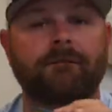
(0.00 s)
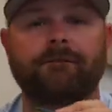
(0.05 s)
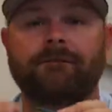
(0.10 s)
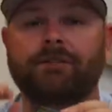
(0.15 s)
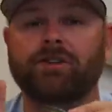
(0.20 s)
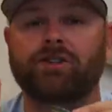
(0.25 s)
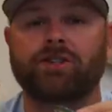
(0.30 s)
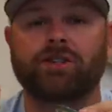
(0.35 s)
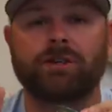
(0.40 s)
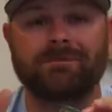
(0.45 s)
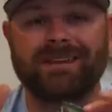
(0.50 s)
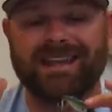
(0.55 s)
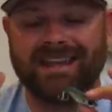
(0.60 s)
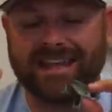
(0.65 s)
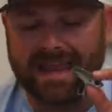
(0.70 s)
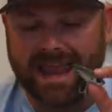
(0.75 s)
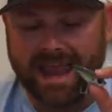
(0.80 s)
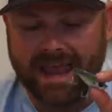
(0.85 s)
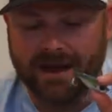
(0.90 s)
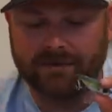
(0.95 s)
fish them
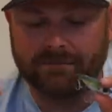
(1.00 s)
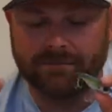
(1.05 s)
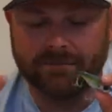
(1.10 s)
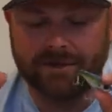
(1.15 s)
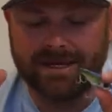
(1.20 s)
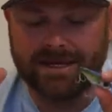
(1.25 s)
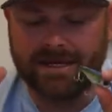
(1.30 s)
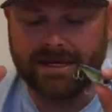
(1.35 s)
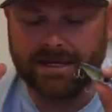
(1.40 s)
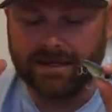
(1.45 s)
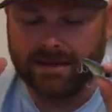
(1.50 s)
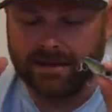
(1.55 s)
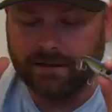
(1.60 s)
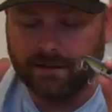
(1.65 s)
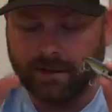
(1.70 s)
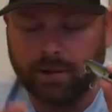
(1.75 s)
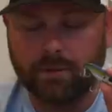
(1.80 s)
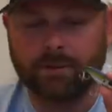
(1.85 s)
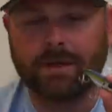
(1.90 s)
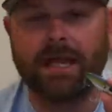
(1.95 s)
in every
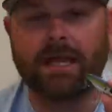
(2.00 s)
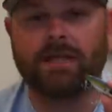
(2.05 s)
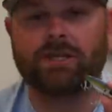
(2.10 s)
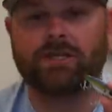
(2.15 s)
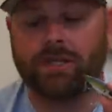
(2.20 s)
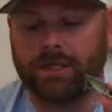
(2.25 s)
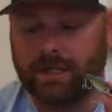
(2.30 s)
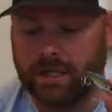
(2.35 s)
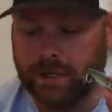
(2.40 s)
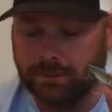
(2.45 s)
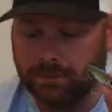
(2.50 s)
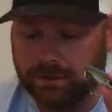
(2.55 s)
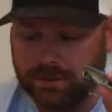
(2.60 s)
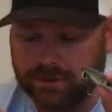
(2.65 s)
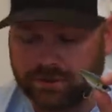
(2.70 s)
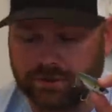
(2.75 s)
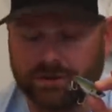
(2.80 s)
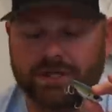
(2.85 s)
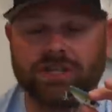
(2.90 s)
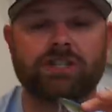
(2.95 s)
location that you
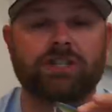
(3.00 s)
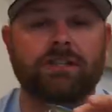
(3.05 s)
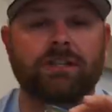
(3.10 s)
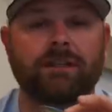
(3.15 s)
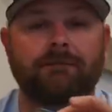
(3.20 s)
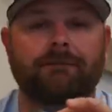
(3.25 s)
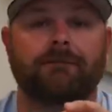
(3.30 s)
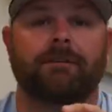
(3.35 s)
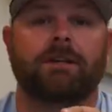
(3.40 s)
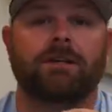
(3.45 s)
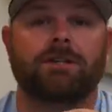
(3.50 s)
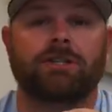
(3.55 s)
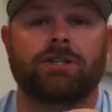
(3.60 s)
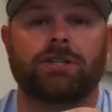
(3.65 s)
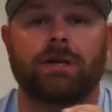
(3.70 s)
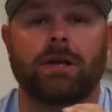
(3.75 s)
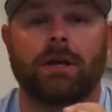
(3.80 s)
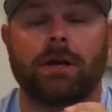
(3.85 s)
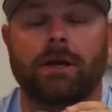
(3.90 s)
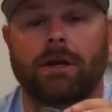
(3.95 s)
would traditionally
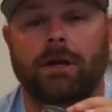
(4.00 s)
fish